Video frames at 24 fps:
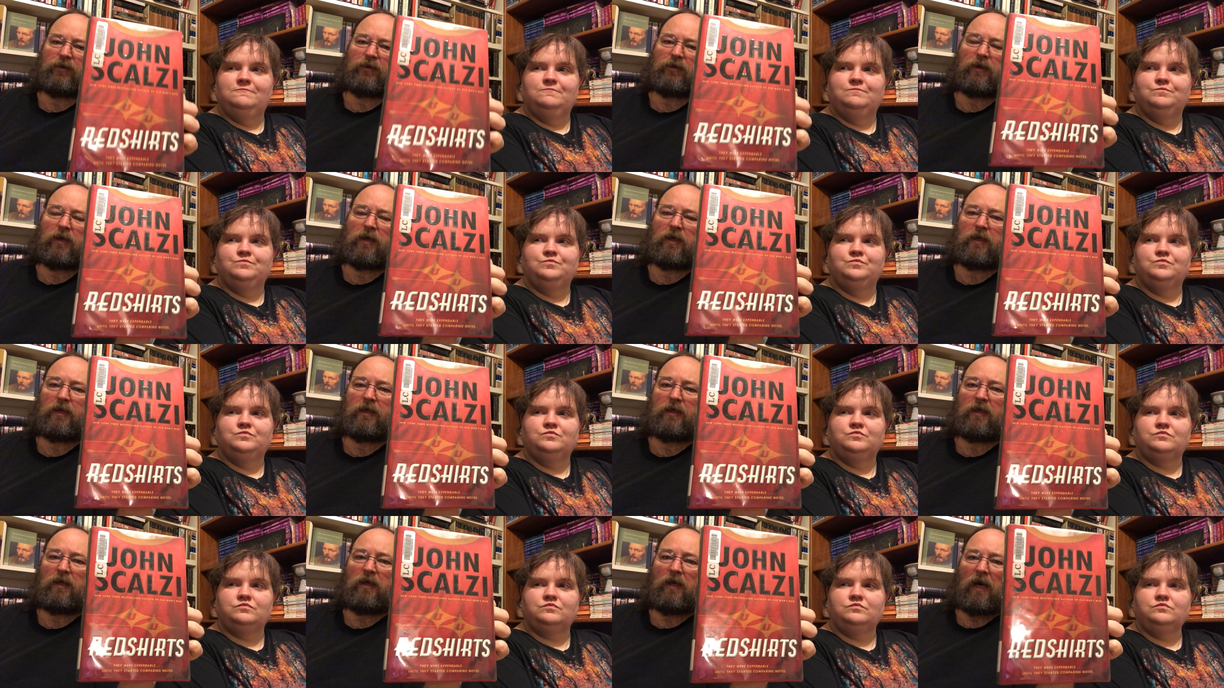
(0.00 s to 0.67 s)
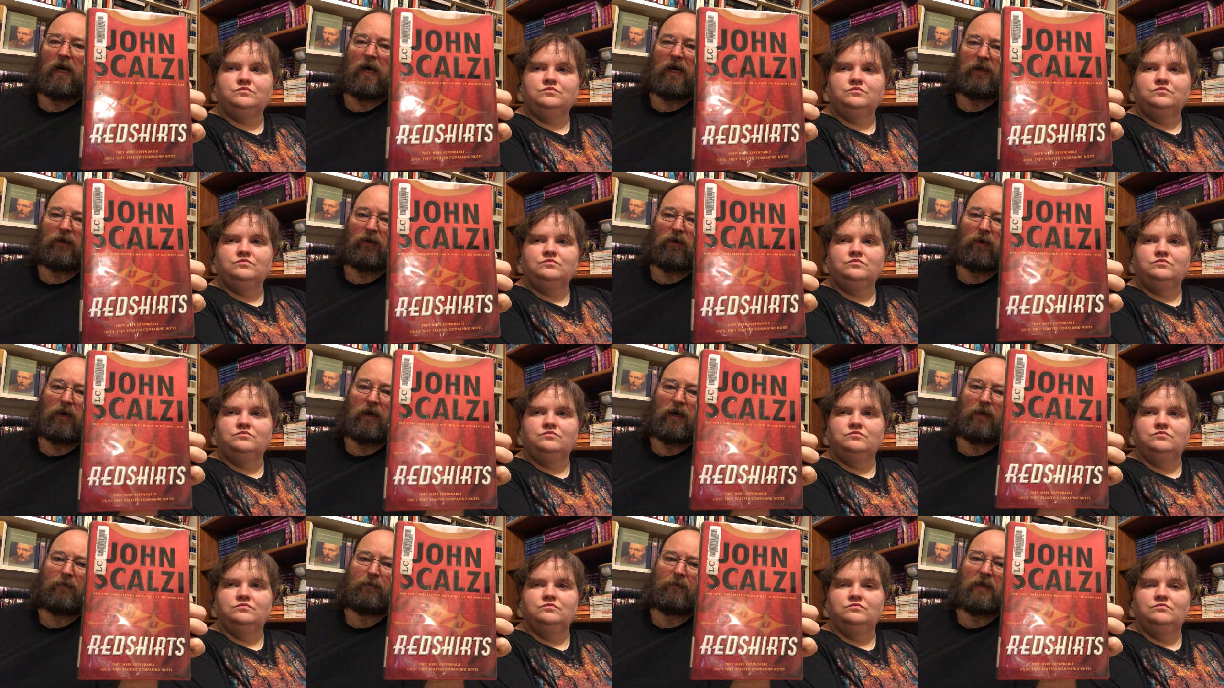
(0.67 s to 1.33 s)
Speaker 1: it or not. I know
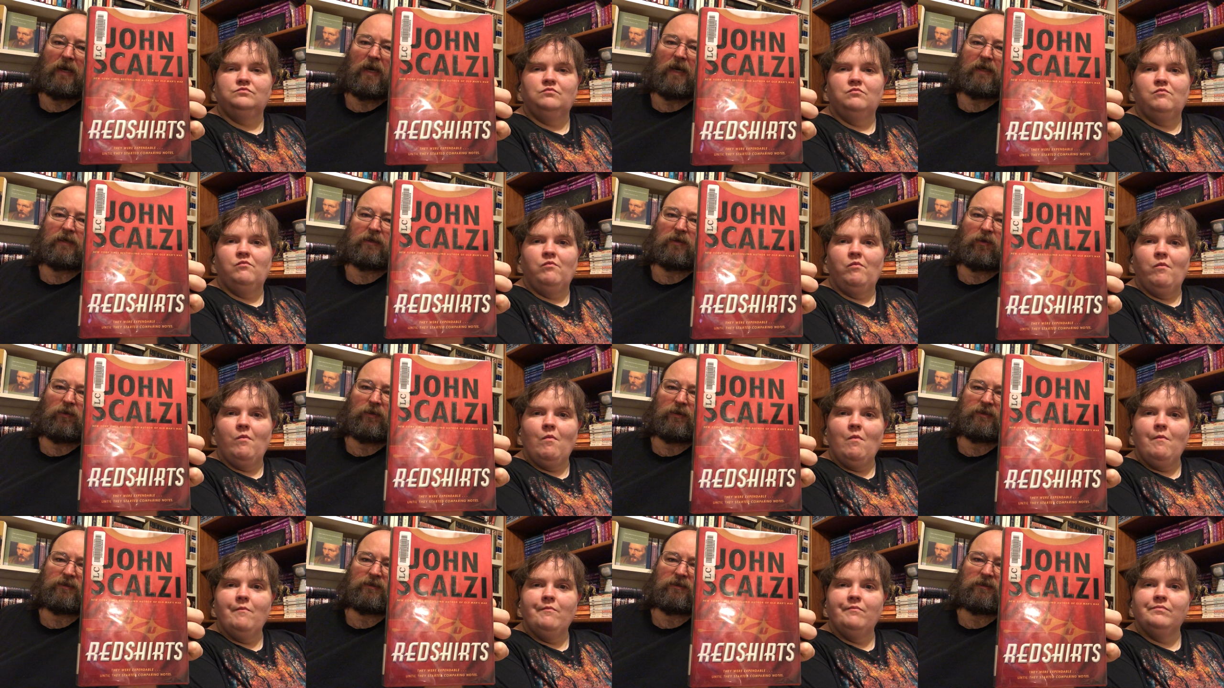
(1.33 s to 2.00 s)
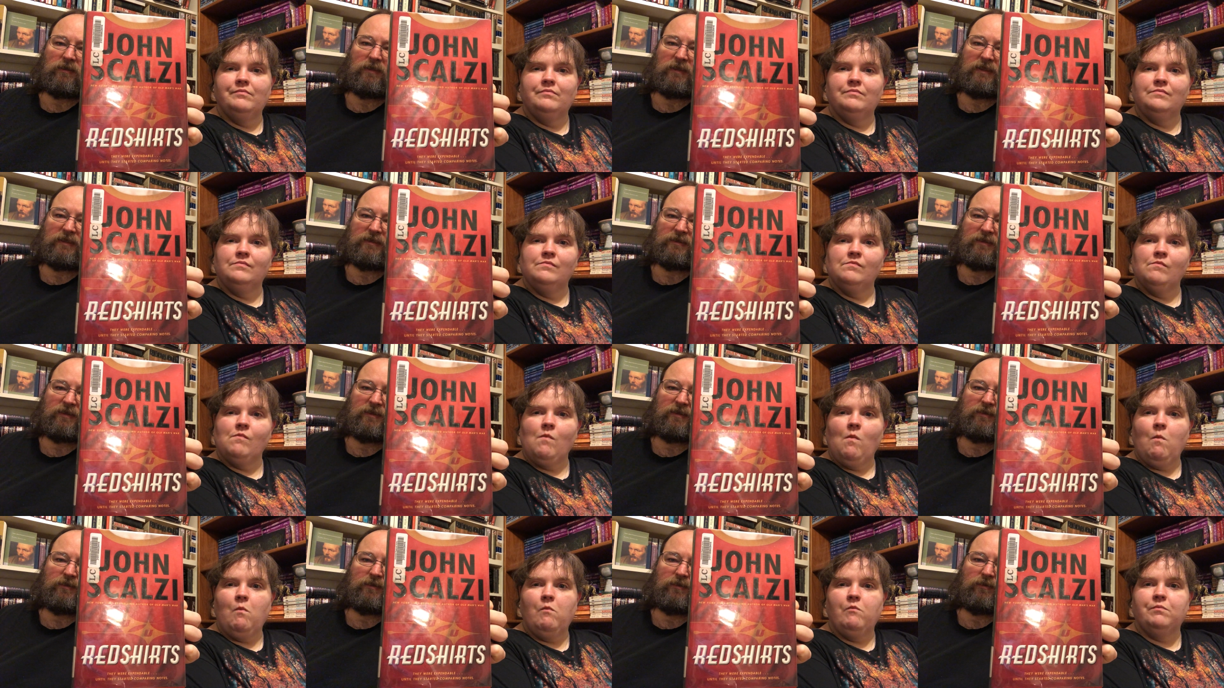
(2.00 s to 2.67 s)
I'm not going to
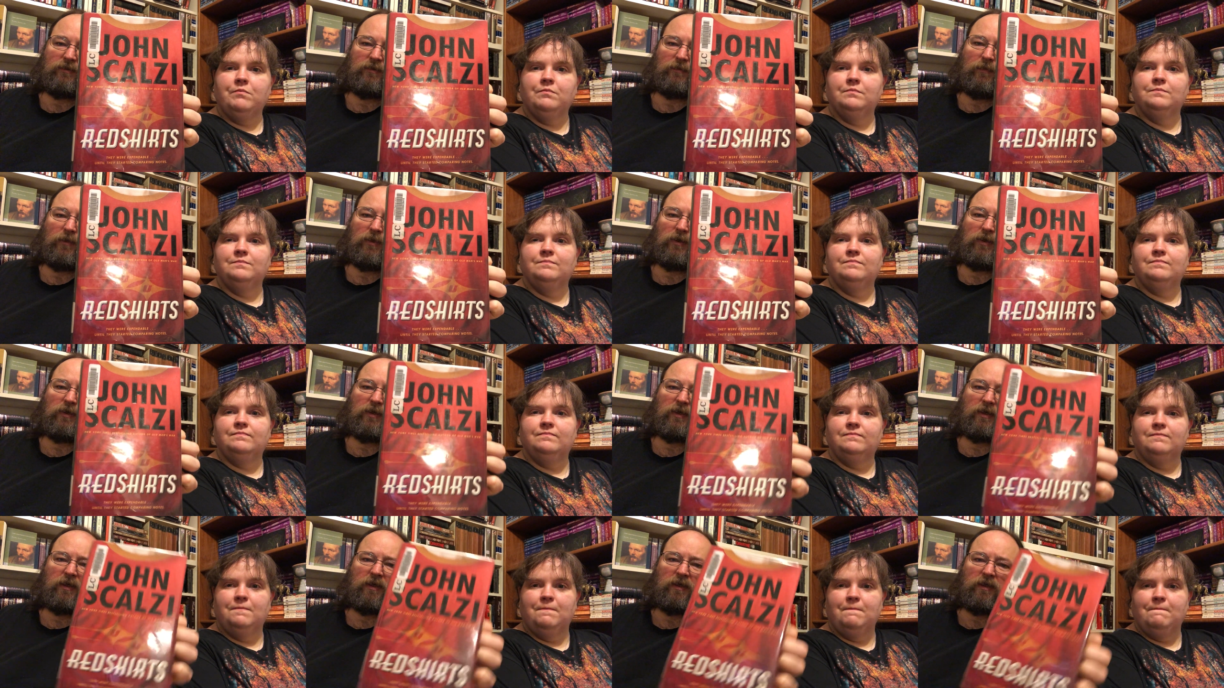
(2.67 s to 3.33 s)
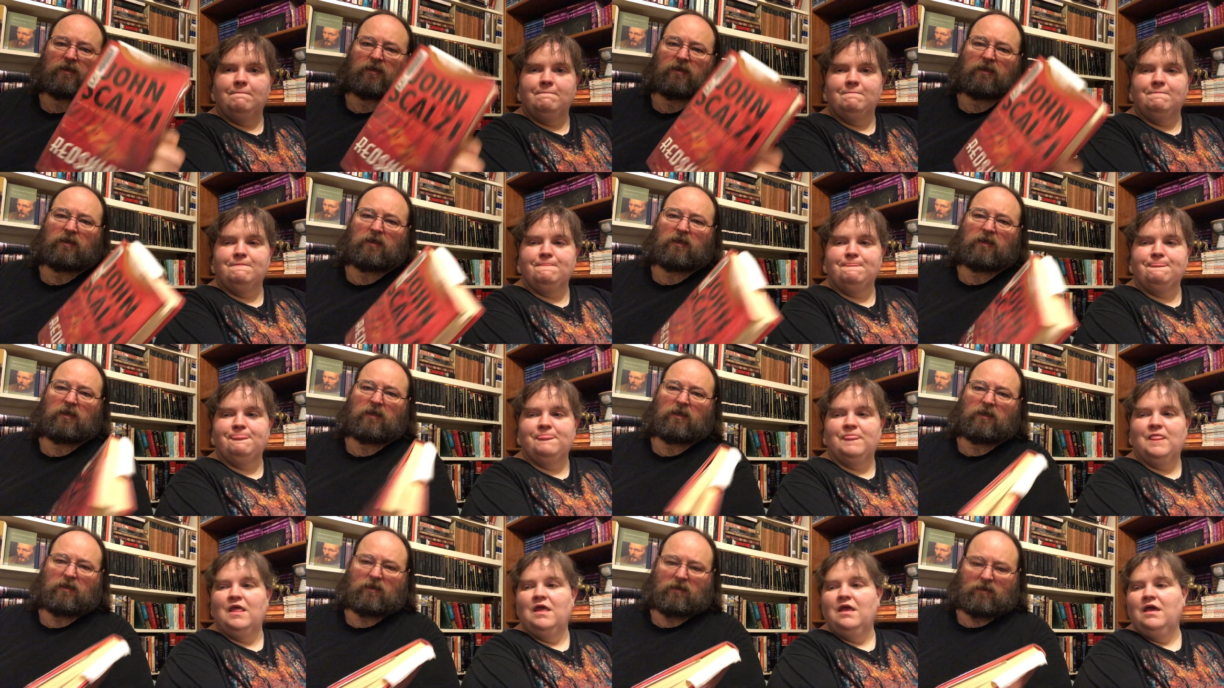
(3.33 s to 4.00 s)
listen to the book
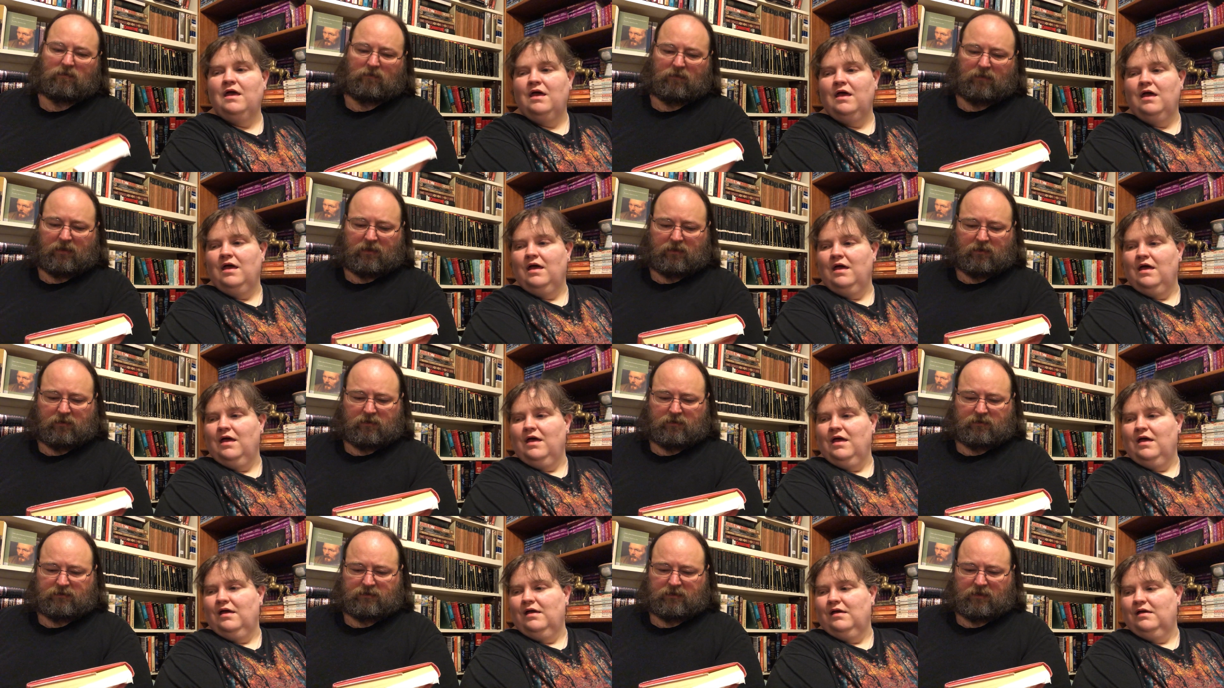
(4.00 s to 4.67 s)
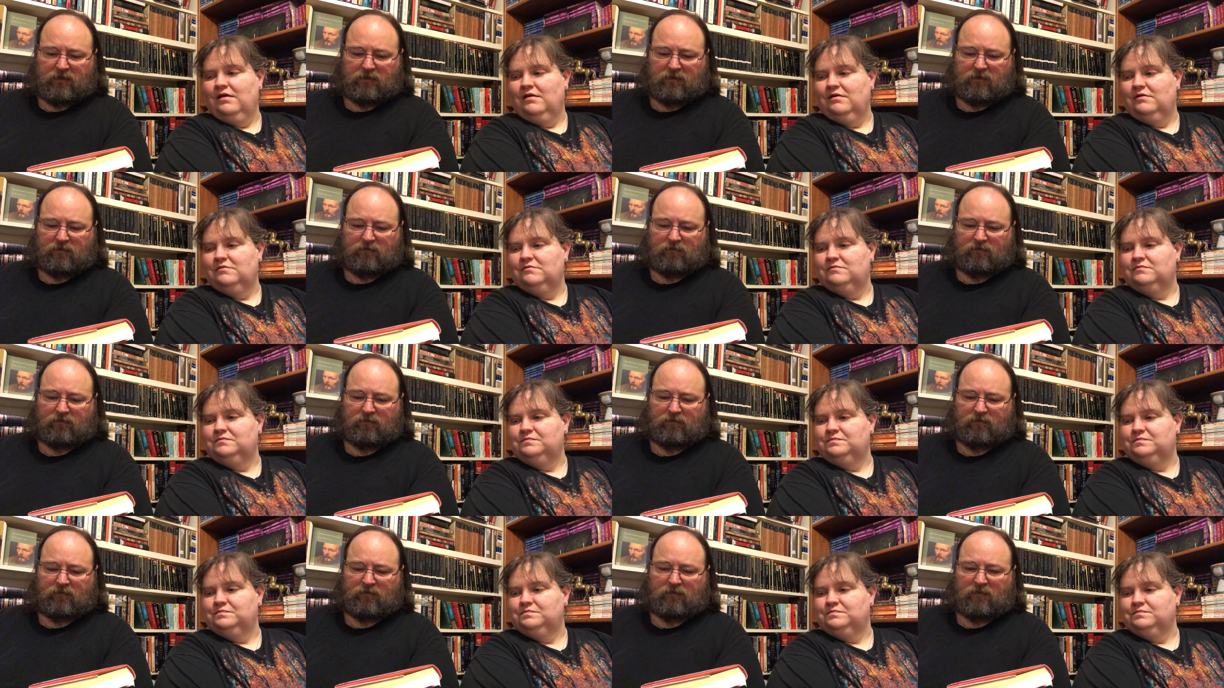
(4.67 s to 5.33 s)
because uh,
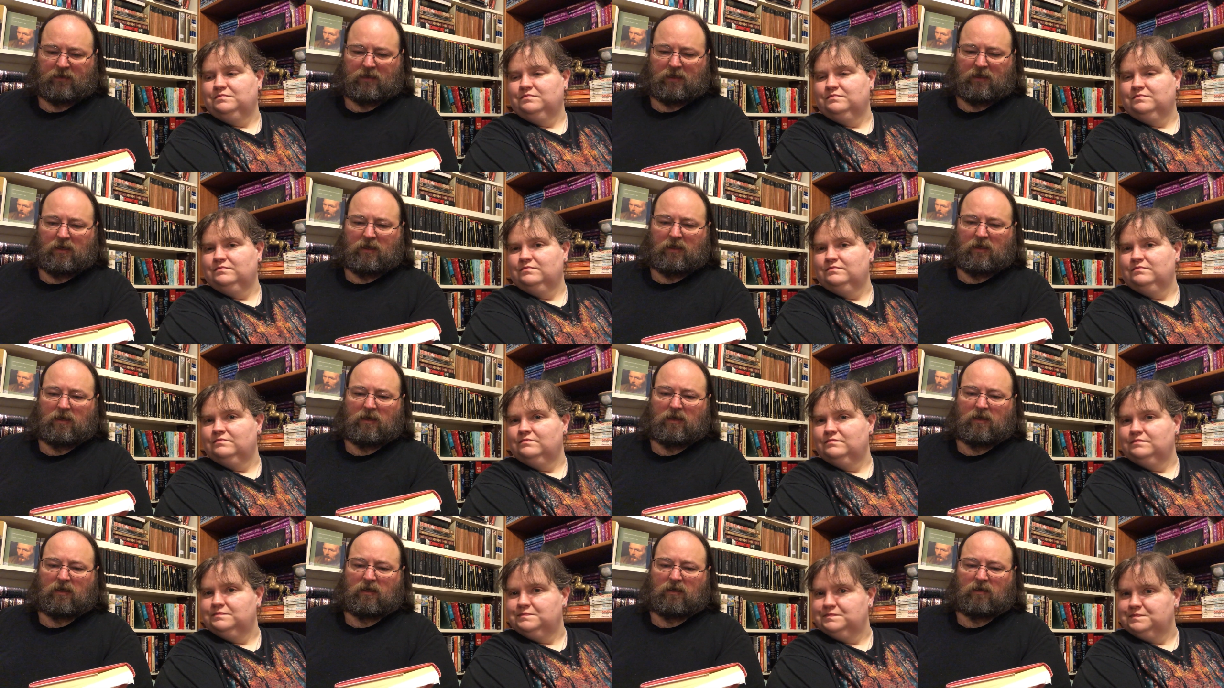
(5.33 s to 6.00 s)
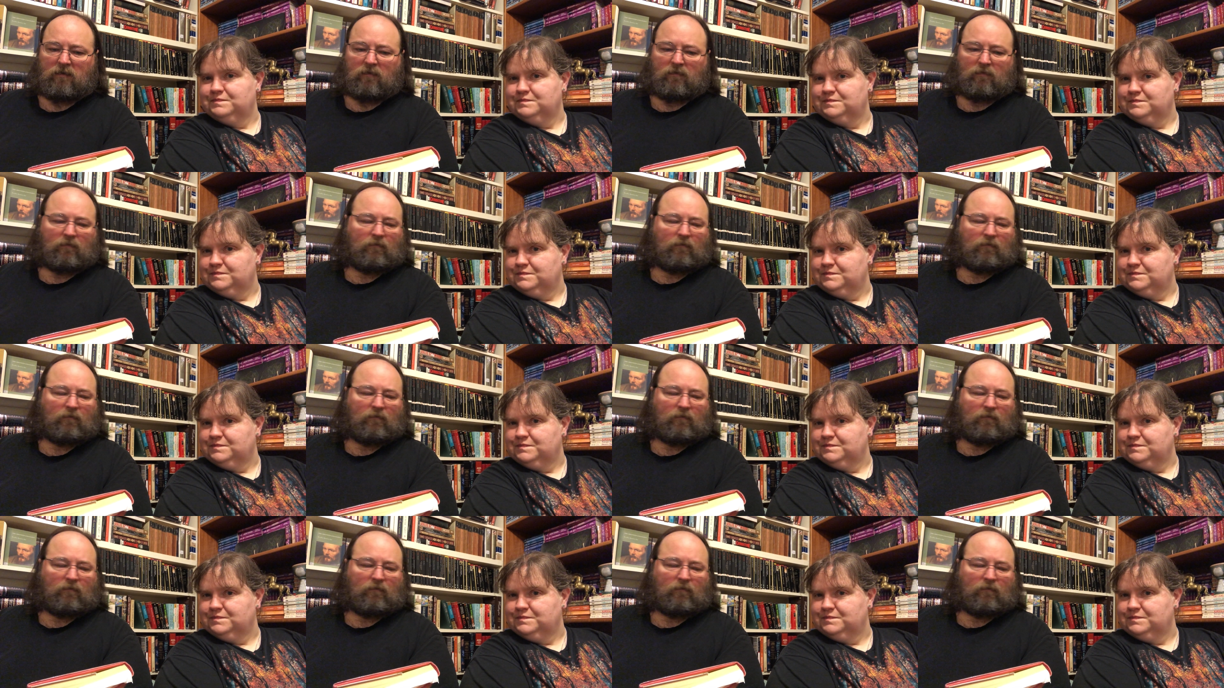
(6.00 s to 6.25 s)
um,